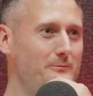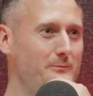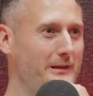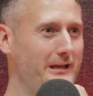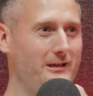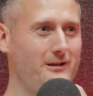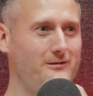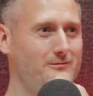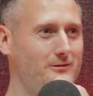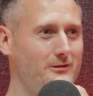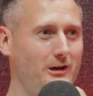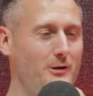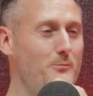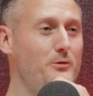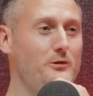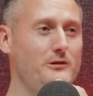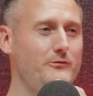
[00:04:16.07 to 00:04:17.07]
Mate,
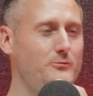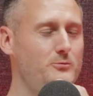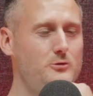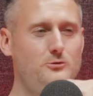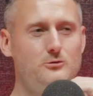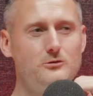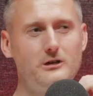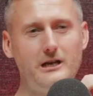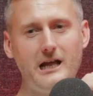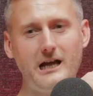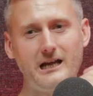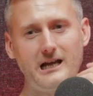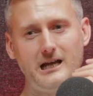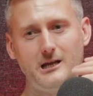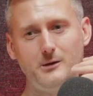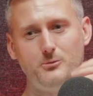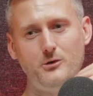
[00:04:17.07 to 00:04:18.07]
unbelievable. And I
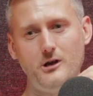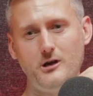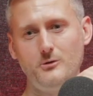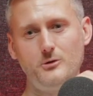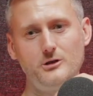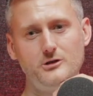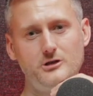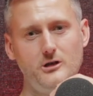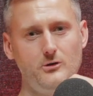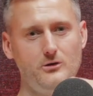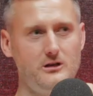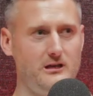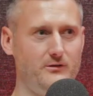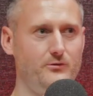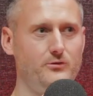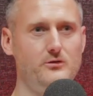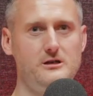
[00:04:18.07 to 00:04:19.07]
can't put any words how
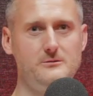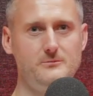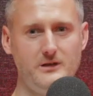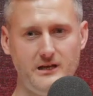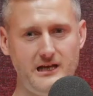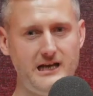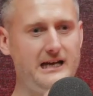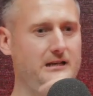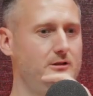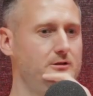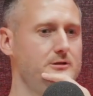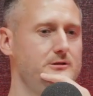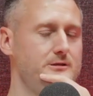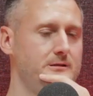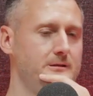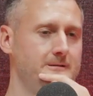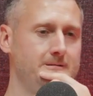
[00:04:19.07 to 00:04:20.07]
grateful I am to the
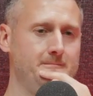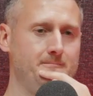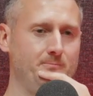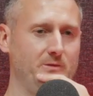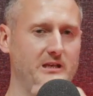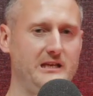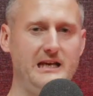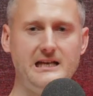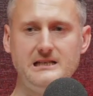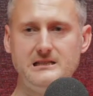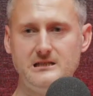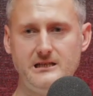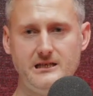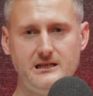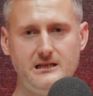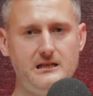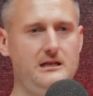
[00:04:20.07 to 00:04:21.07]
actors. Guys
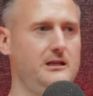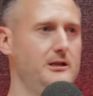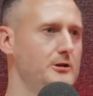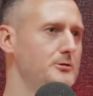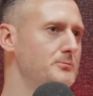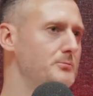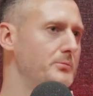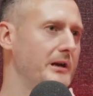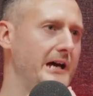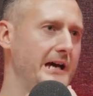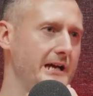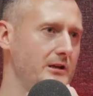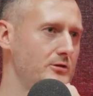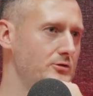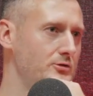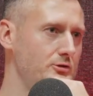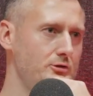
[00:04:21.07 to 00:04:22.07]
like Graham,
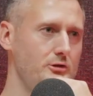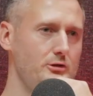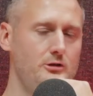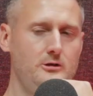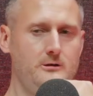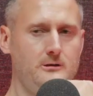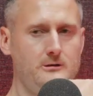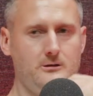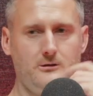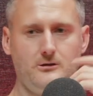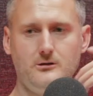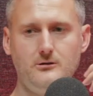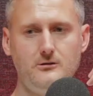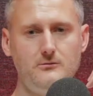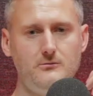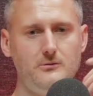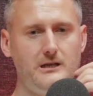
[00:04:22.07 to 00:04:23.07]
Brian, Drew,
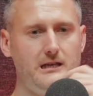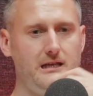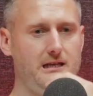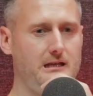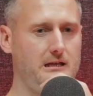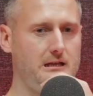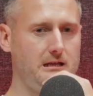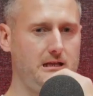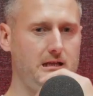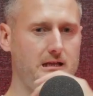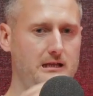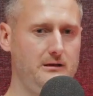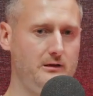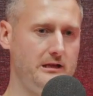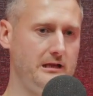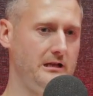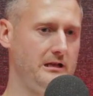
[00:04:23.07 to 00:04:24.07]
they're
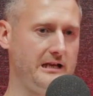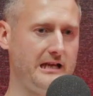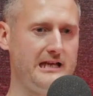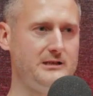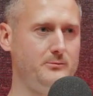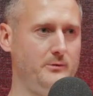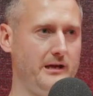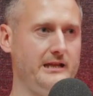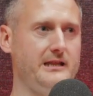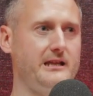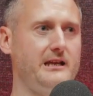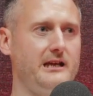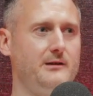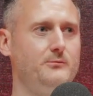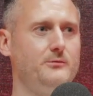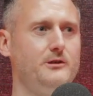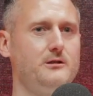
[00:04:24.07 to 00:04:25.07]
the guys behind the
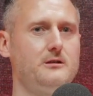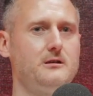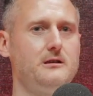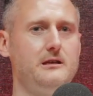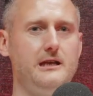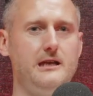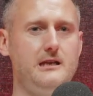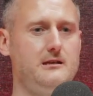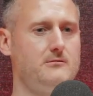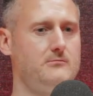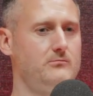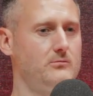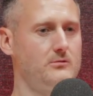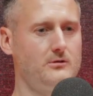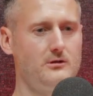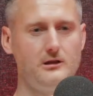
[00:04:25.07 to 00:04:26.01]
camera, and